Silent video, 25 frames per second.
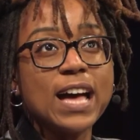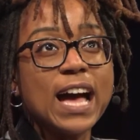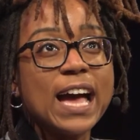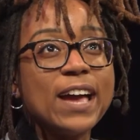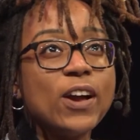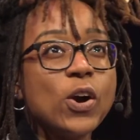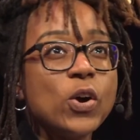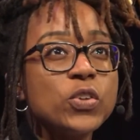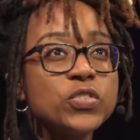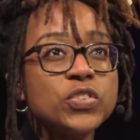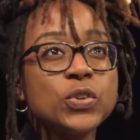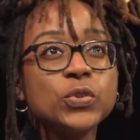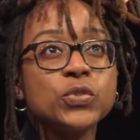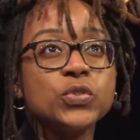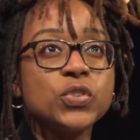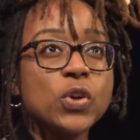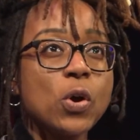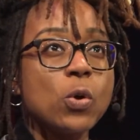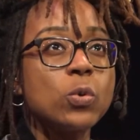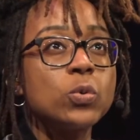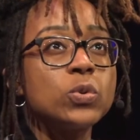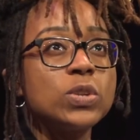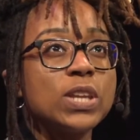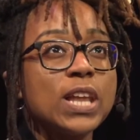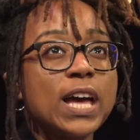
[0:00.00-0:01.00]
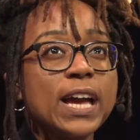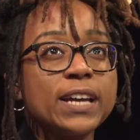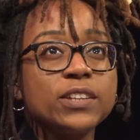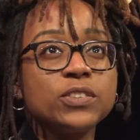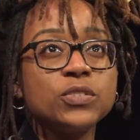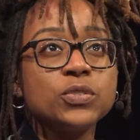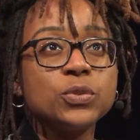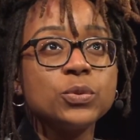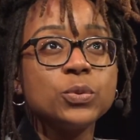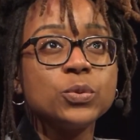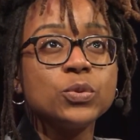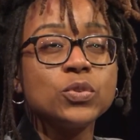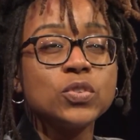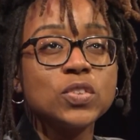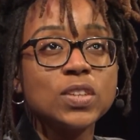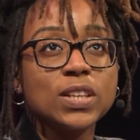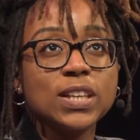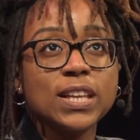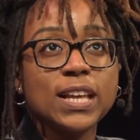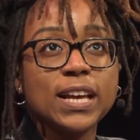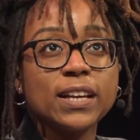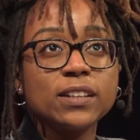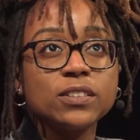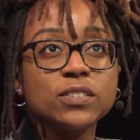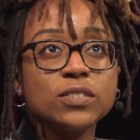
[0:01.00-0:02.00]
I also don't like to
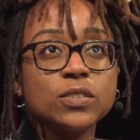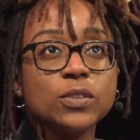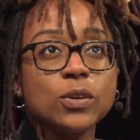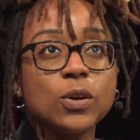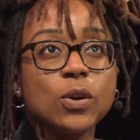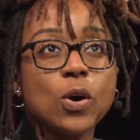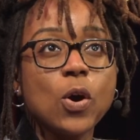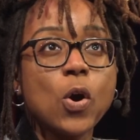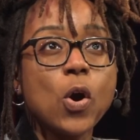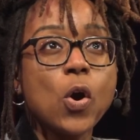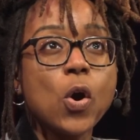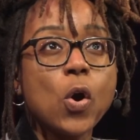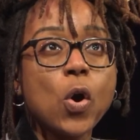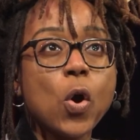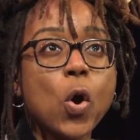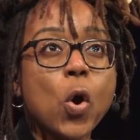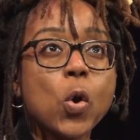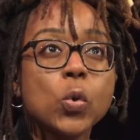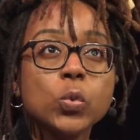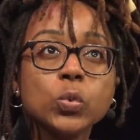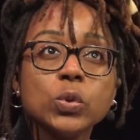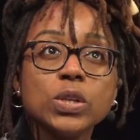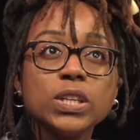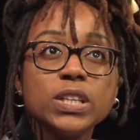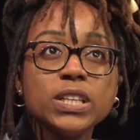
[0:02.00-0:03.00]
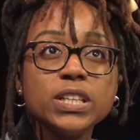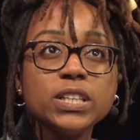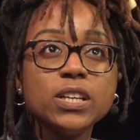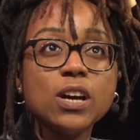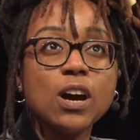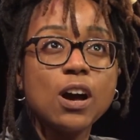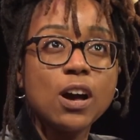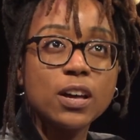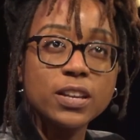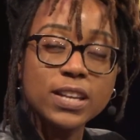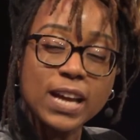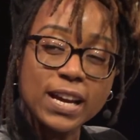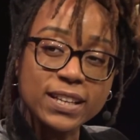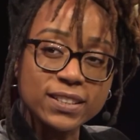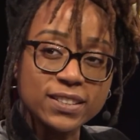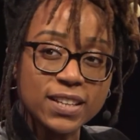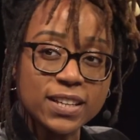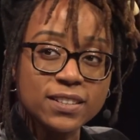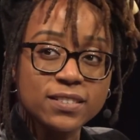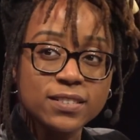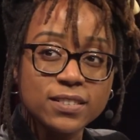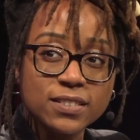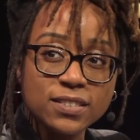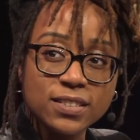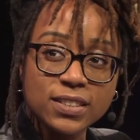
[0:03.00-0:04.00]
select only on
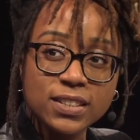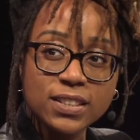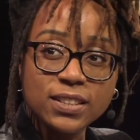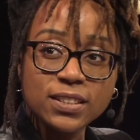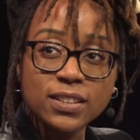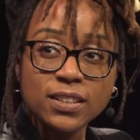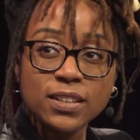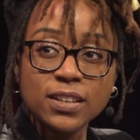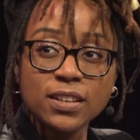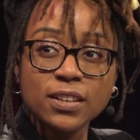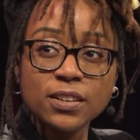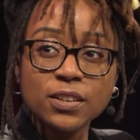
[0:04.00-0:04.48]
identity.